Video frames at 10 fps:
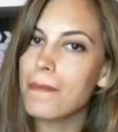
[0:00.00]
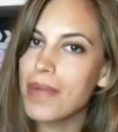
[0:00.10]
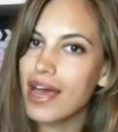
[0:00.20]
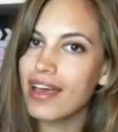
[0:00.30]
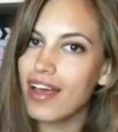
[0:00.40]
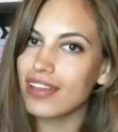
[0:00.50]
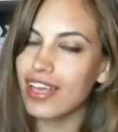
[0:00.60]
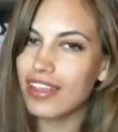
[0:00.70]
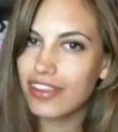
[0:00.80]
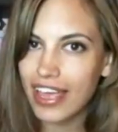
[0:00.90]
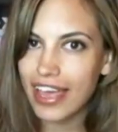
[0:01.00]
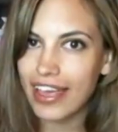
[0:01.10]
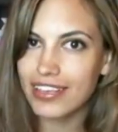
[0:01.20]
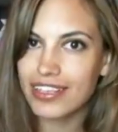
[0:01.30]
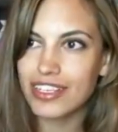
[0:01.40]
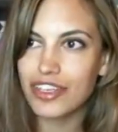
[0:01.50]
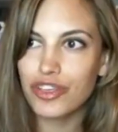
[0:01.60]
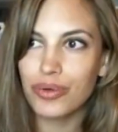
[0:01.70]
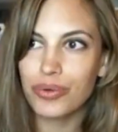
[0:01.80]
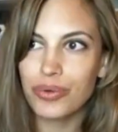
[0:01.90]
But on the other hand,
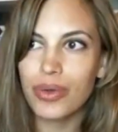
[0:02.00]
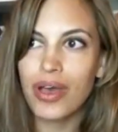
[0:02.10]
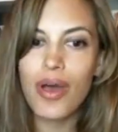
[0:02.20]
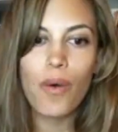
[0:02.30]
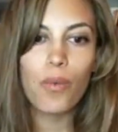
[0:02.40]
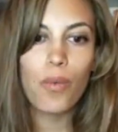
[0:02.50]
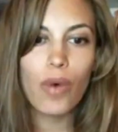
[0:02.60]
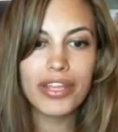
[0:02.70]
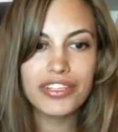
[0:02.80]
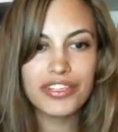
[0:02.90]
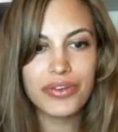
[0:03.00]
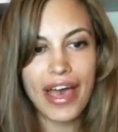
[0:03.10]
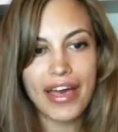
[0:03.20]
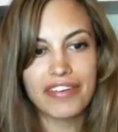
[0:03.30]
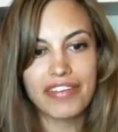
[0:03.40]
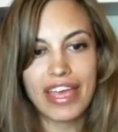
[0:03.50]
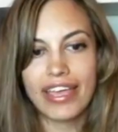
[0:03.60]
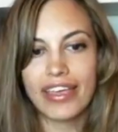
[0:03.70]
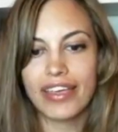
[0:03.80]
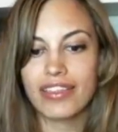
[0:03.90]
you want to have
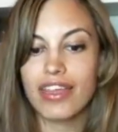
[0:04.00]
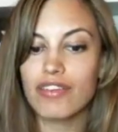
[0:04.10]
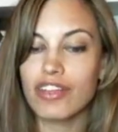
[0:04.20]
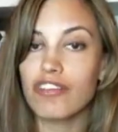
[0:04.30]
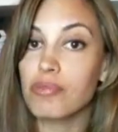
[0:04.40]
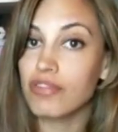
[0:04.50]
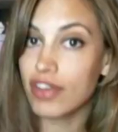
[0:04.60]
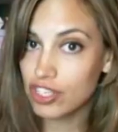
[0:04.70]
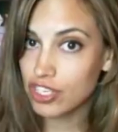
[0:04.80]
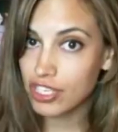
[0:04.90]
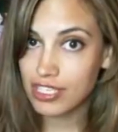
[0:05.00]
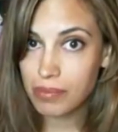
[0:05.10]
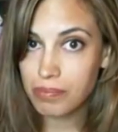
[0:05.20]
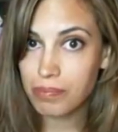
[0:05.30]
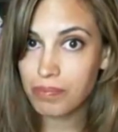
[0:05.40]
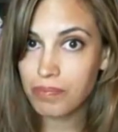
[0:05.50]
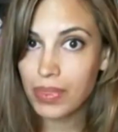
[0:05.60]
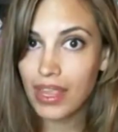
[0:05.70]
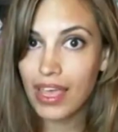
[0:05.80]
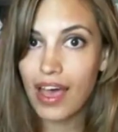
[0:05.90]
a level of professionalism
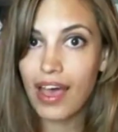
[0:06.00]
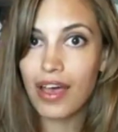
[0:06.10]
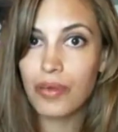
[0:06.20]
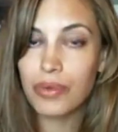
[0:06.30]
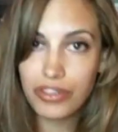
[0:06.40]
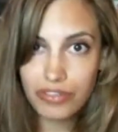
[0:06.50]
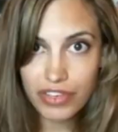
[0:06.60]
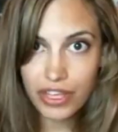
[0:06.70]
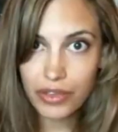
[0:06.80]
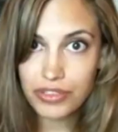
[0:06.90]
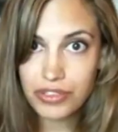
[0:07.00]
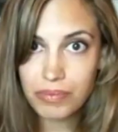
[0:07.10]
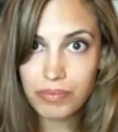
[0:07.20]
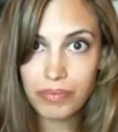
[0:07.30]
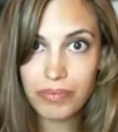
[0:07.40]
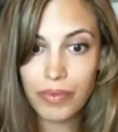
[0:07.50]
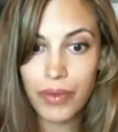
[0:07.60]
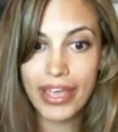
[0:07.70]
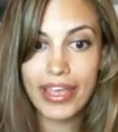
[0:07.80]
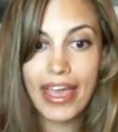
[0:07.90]
with your videos,
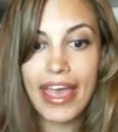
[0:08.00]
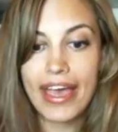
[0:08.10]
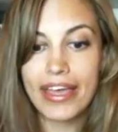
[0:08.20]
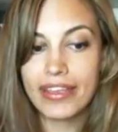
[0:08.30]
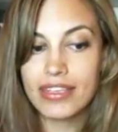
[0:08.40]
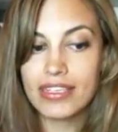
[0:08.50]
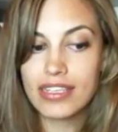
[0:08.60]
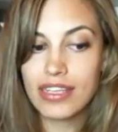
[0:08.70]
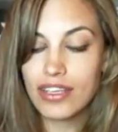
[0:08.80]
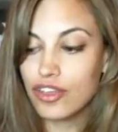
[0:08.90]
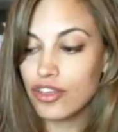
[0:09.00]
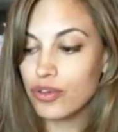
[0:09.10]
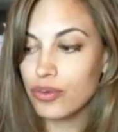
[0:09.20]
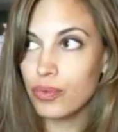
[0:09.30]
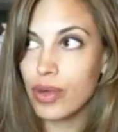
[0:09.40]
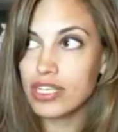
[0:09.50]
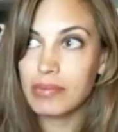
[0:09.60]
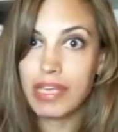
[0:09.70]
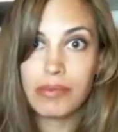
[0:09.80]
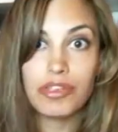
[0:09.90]
right? And you want to
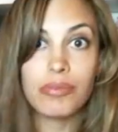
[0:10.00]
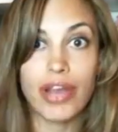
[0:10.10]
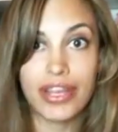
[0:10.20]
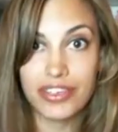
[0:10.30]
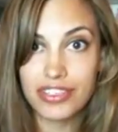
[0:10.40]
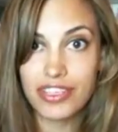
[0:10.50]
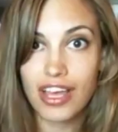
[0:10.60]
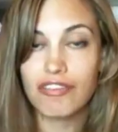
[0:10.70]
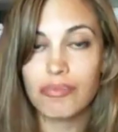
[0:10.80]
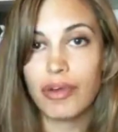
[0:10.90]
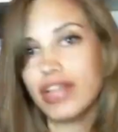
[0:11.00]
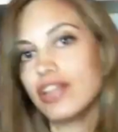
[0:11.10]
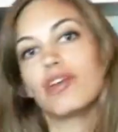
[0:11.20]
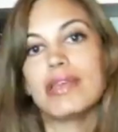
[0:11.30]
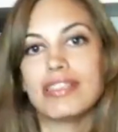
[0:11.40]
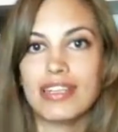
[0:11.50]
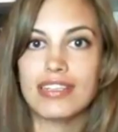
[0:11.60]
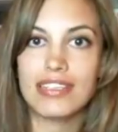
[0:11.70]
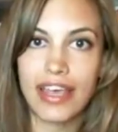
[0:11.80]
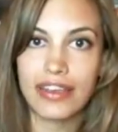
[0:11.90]
be able to brand yourself, brand your
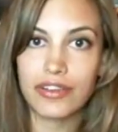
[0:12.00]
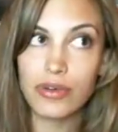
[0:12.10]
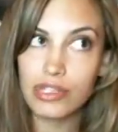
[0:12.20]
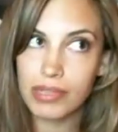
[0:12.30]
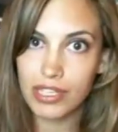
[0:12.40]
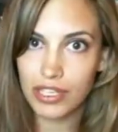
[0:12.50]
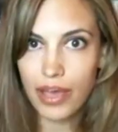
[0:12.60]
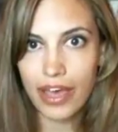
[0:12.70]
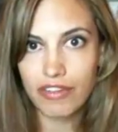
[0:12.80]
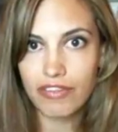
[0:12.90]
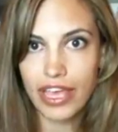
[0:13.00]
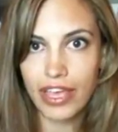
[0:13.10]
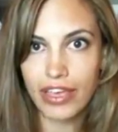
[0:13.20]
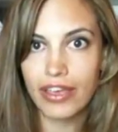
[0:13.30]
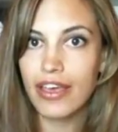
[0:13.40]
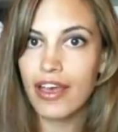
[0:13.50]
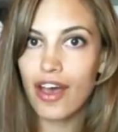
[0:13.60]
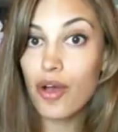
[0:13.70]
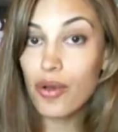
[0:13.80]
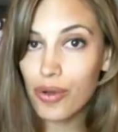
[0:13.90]
business, and ultimately you have a
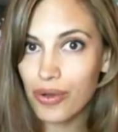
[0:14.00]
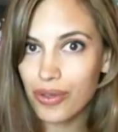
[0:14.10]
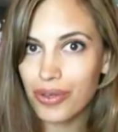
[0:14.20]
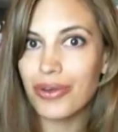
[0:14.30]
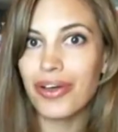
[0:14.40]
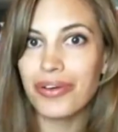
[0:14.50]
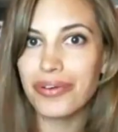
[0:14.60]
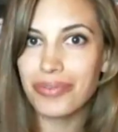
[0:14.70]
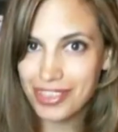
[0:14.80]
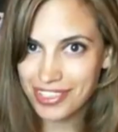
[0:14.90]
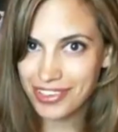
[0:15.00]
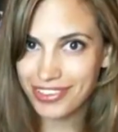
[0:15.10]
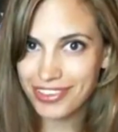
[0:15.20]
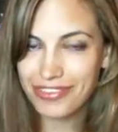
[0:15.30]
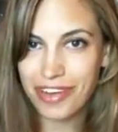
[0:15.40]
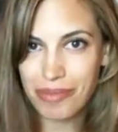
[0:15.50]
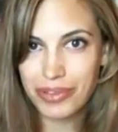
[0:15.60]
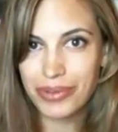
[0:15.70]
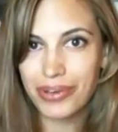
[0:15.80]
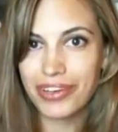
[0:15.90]
goal or a result from
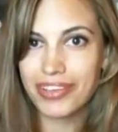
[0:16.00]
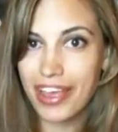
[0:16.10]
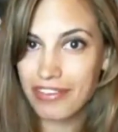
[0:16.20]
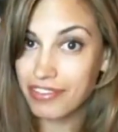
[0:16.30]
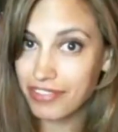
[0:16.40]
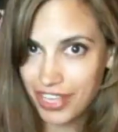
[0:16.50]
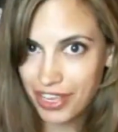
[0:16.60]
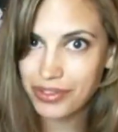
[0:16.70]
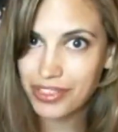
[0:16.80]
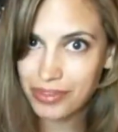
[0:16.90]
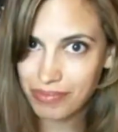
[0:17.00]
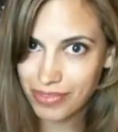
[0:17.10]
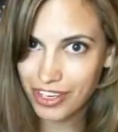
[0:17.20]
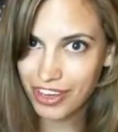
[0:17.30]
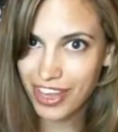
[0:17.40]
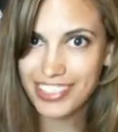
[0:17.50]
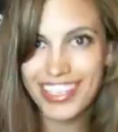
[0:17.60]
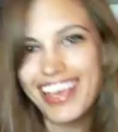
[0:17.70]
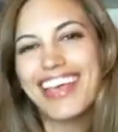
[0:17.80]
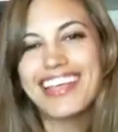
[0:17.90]
your live videos, correct?
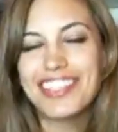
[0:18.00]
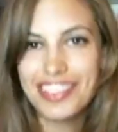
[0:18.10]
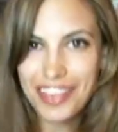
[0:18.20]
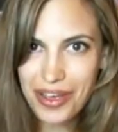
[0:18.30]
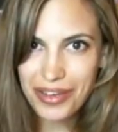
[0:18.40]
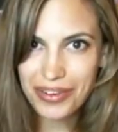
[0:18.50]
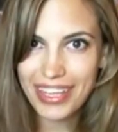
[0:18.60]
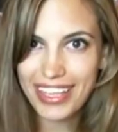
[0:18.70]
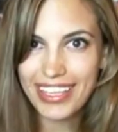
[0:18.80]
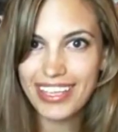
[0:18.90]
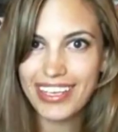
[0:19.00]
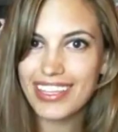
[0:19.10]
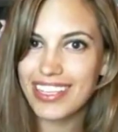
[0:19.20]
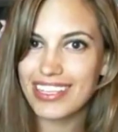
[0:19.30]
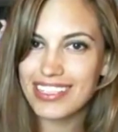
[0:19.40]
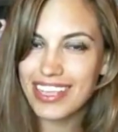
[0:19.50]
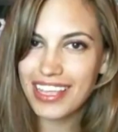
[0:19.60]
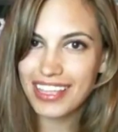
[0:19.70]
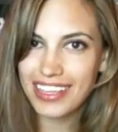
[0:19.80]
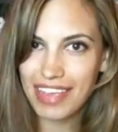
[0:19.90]
So in this
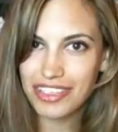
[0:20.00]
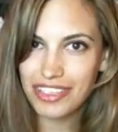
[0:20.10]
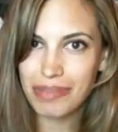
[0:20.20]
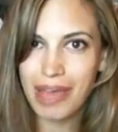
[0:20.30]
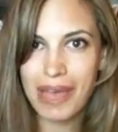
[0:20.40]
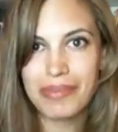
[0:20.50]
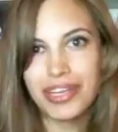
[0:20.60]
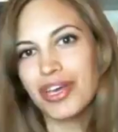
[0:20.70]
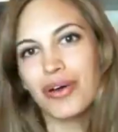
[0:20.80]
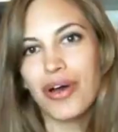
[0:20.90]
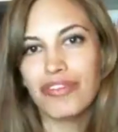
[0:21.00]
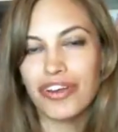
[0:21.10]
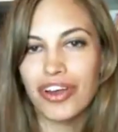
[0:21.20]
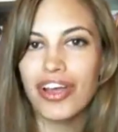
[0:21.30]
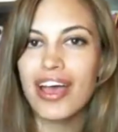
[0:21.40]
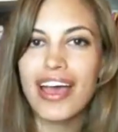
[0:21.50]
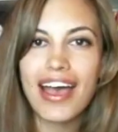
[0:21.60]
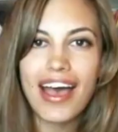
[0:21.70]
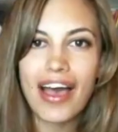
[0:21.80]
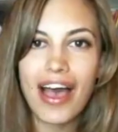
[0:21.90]
live stream, I'm going to go over
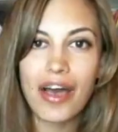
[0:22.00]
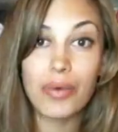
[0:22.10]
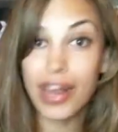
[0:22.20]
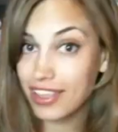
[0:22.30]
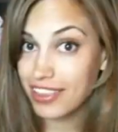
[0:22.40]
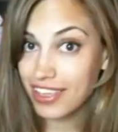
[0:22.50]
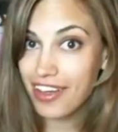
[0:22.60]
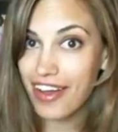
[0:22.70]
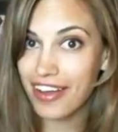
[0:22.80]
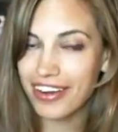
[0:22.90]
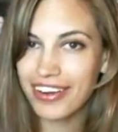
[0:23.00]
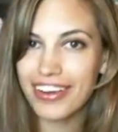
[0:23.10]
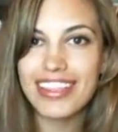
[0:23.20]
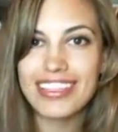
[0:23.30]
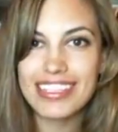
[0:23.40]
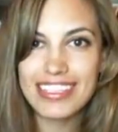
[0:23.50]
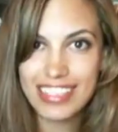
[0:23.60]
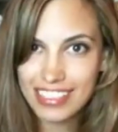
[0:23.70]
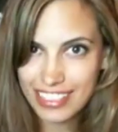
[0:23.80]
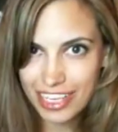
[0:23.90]
what I think are the
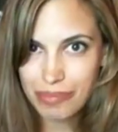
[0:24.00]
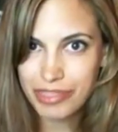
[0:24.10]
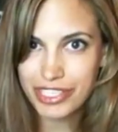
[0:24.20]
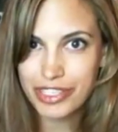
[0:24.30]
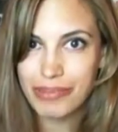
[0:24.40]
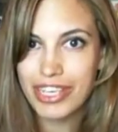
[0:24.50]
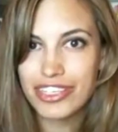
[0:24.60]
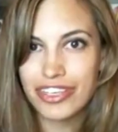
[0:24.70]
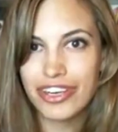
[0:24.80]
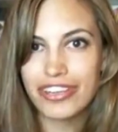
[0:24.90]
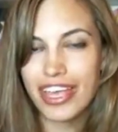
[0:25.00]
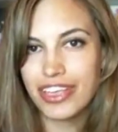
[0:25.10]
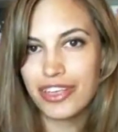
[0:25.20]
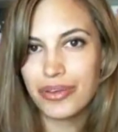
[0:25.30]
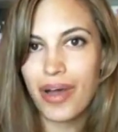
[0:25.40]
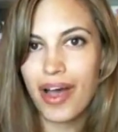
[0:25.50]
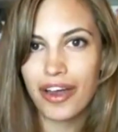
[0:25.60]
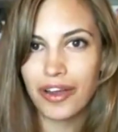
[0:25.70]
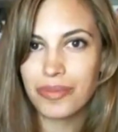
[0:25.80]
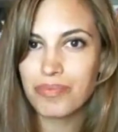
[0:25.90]
6 tips to make sure that you
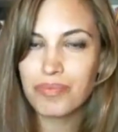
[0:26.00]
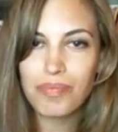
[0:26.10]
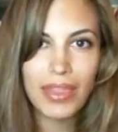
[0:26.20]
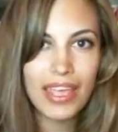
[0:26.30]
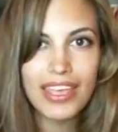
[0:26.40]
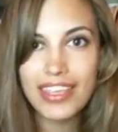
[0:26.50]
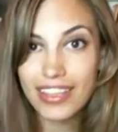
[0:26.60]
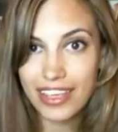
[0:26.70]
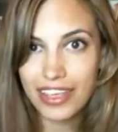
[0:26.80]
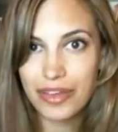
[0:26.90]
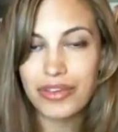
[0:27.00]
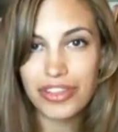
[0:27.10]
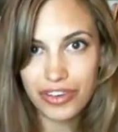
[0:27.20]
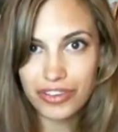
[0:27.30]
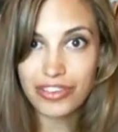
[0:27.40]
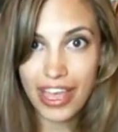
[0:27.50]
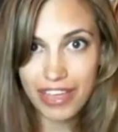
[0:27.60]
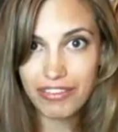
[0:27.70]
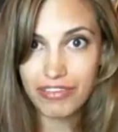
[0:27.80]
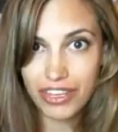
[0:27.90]
are killing it with your
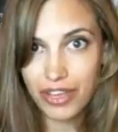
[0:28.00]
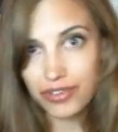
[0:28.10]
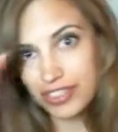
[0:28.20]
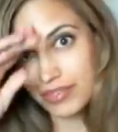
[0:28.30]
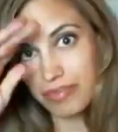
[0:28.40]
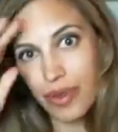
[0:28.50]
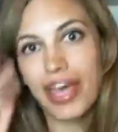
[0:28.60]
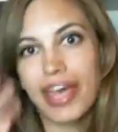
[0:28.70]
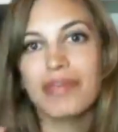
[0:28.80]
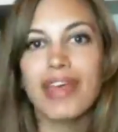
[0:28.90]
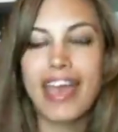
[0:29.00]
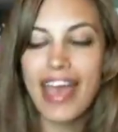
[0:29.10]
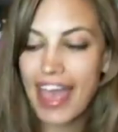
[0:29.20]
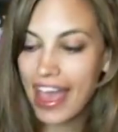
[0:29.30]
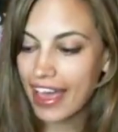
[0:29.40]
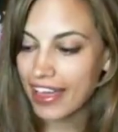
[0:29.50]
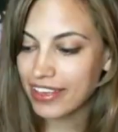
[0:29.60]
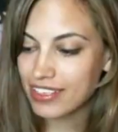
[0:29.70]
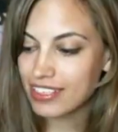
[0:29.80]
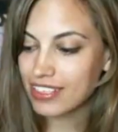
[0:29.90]
live videos, okay?
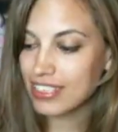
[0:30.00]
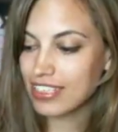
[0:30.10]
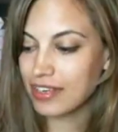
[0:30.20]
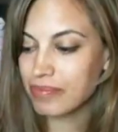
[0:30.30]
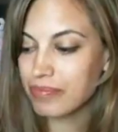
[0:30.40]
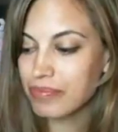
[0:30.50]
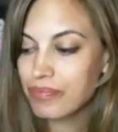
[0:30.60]
And listen,